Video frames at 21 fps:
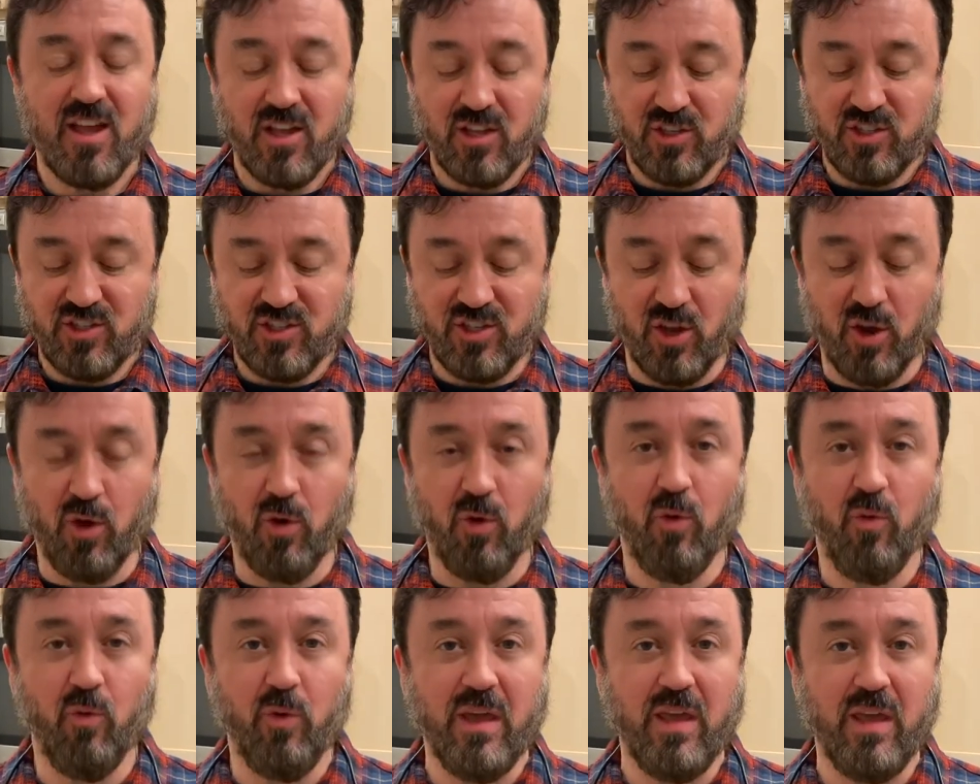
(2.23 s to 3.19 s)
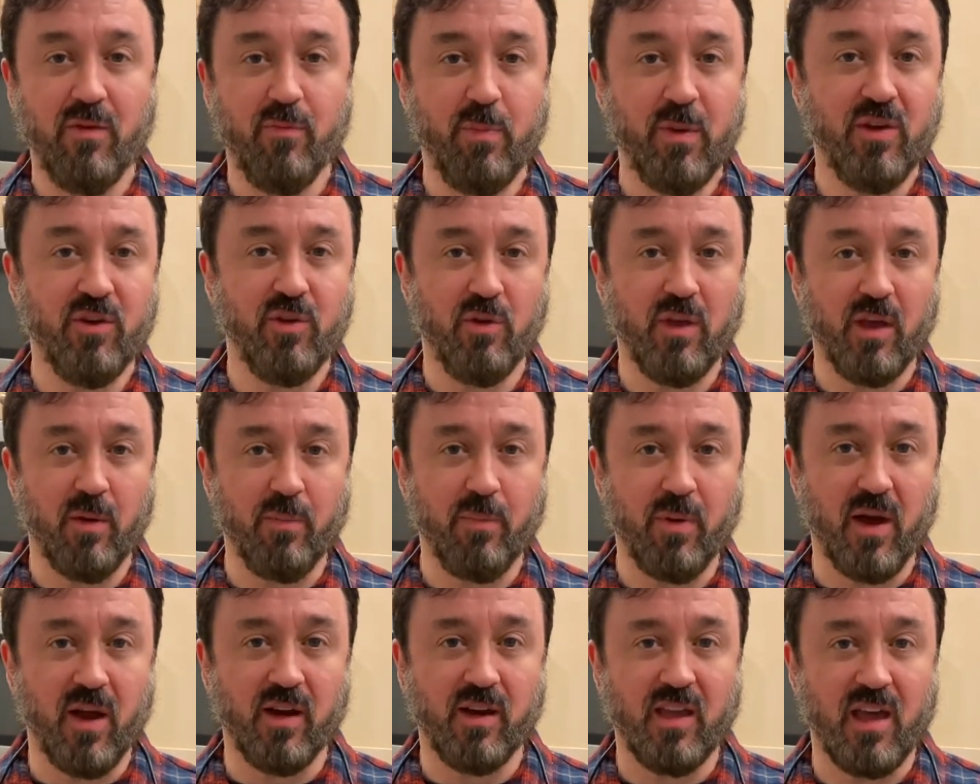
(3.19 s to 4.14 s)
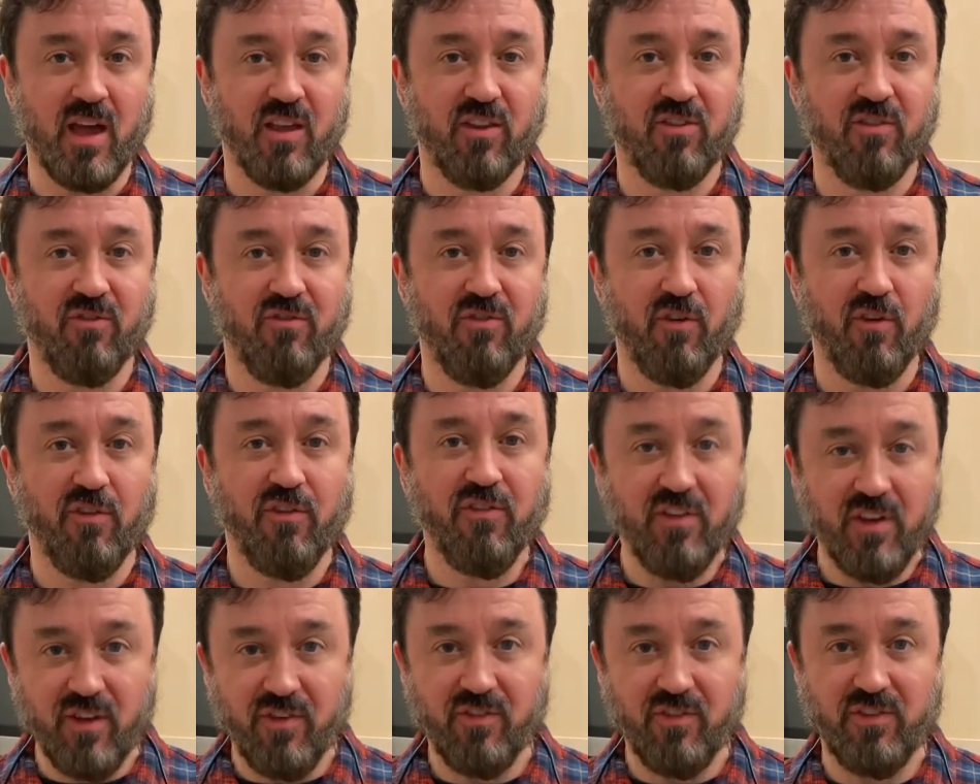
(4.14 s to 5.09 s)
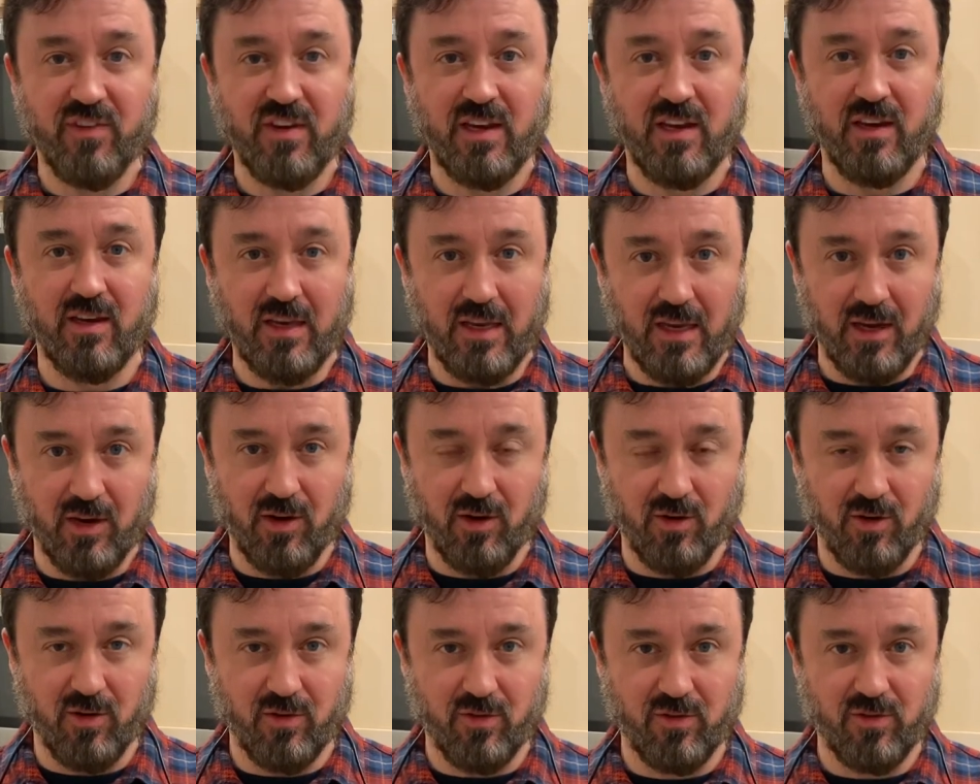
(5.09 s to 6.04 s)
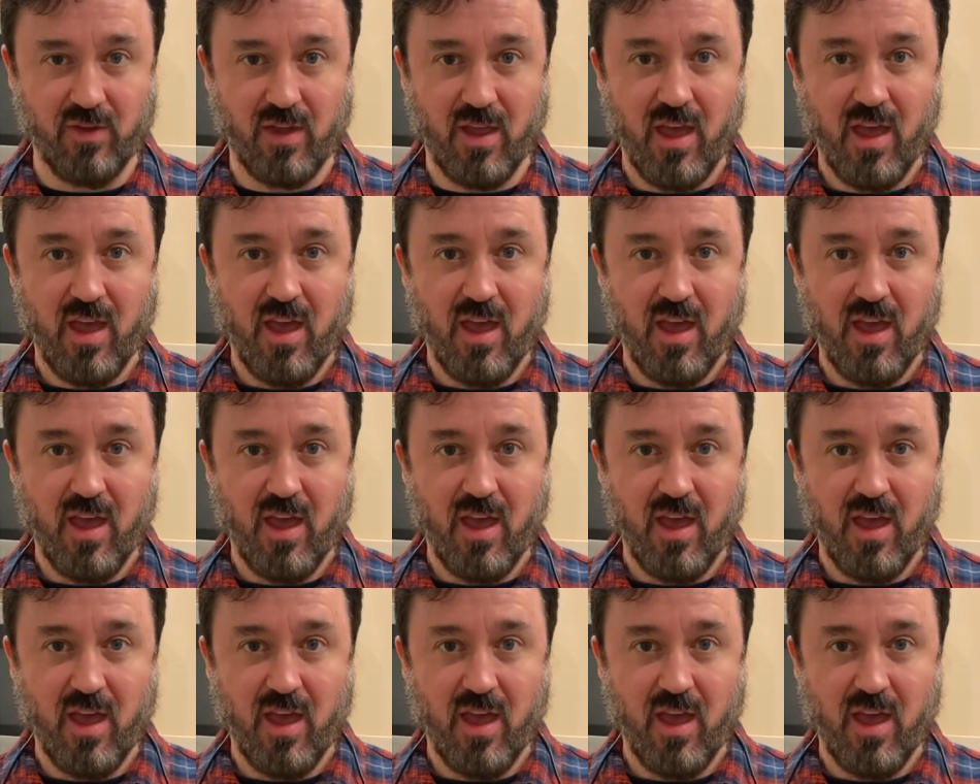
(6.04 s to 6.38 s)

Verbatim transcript: So we've been doing a podcast for 15 years,